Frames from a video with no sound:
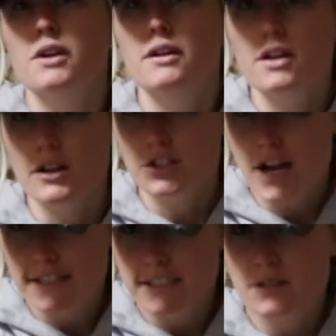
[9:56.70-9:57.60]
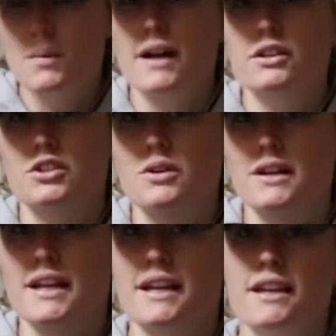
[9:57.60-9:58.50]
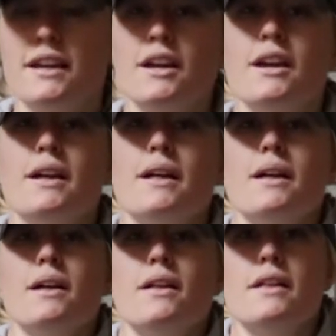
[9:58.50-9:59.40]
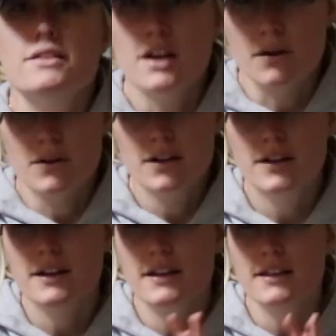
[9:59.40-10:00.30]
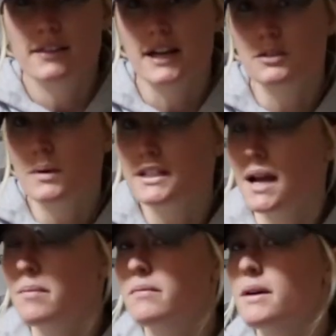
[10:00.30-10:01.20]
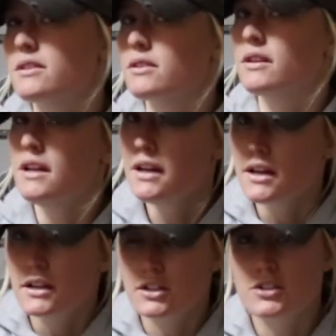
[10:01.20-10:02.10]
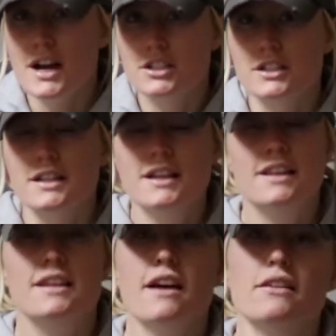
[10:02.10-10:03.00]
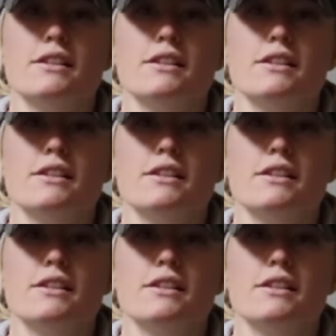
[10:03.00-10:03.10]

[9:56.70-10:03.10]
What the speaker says: contracting while it's shortening. So that's one type of muscle contraction. The other